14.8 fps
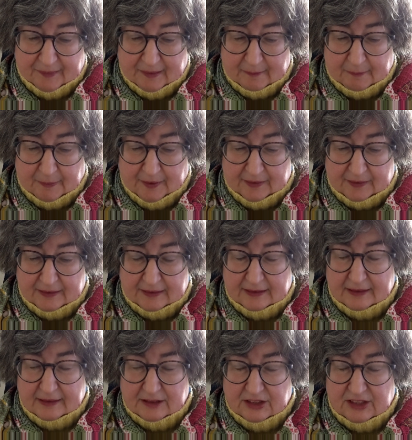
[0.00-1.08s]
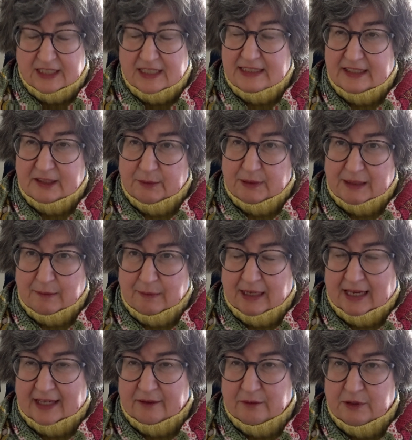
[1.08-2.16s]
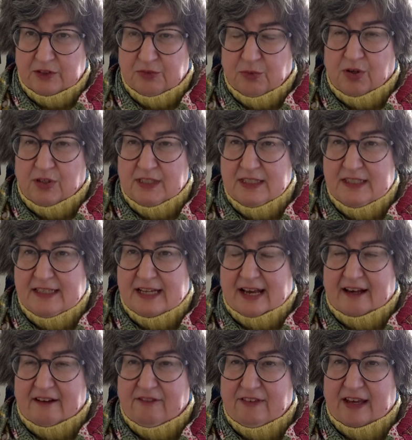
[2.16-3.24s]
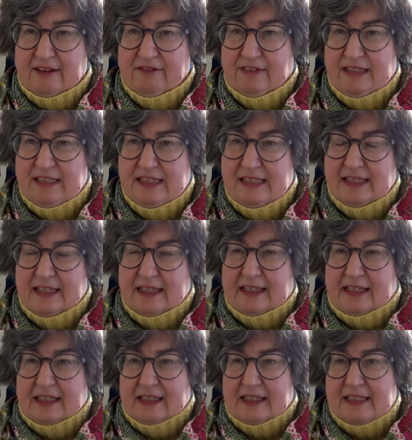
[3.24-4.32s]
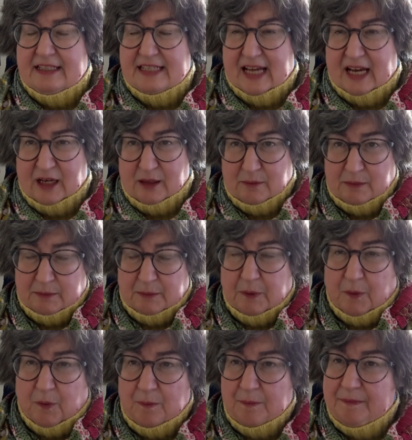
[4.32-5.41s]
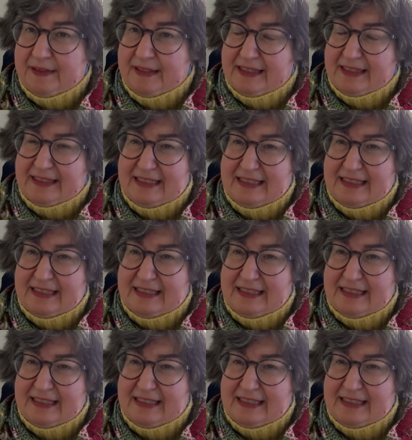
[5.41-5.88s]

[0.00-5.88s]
But she continued what he began, which was to have every psalm poem in